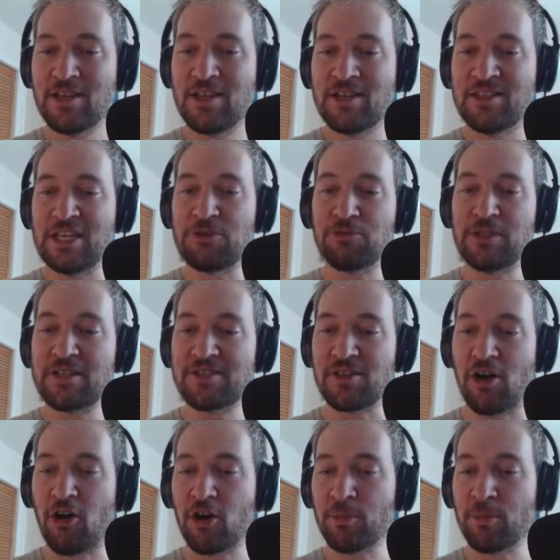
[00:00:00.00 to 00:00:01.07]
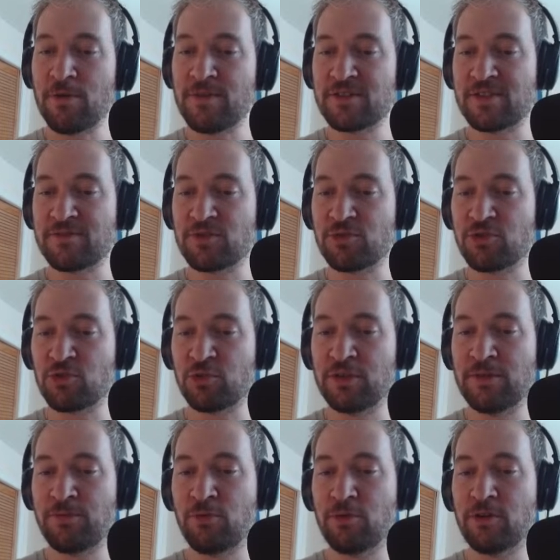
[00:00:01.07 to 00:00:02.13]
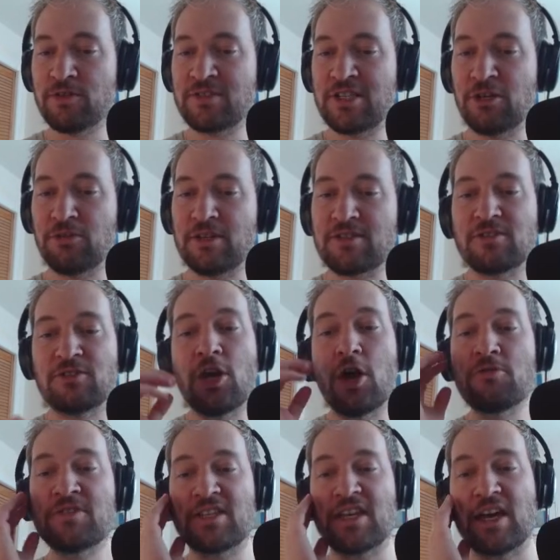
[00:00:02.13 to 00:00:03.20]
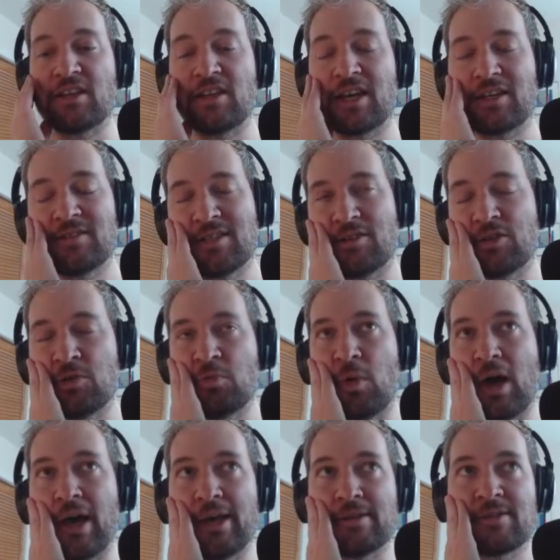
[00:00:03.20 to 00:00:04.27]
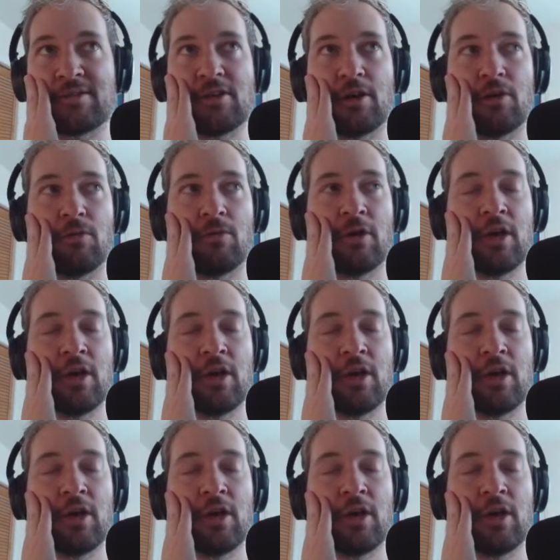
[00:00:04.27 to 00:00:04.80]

Did you release the horror movies of 24 tier list? No, DN, and I can tell you why. So